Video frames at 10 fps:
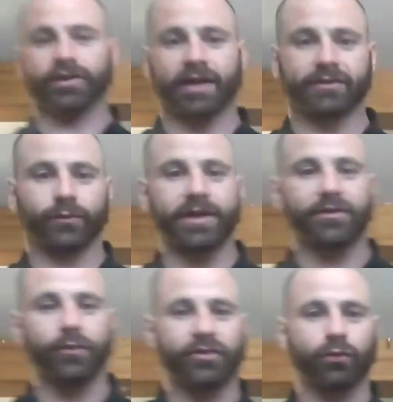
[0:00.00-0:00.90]
kinds of
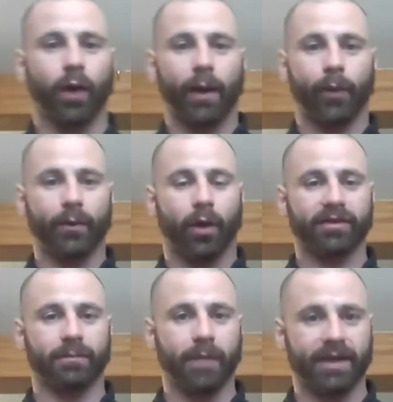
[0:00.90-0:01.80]
regions, which is why we want
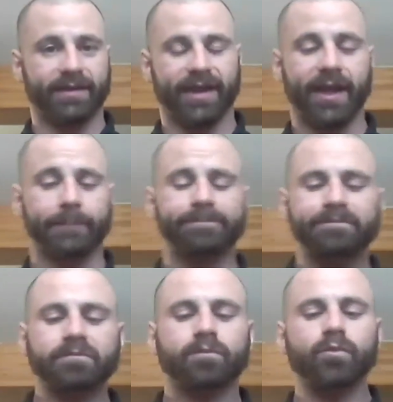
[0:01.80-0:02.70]
to maintain
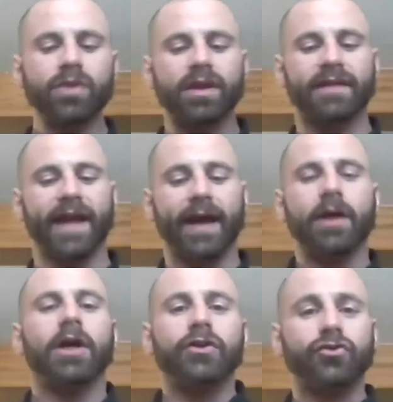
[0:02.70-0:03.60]
that
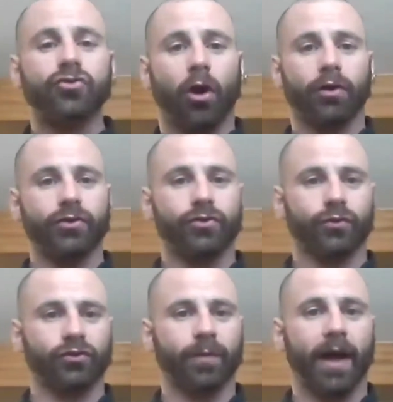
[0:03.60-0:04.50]
strong
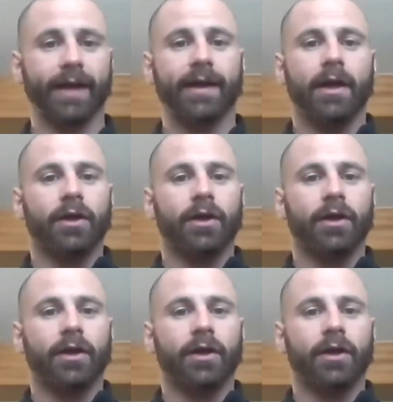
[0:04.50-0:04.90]
neutral spine.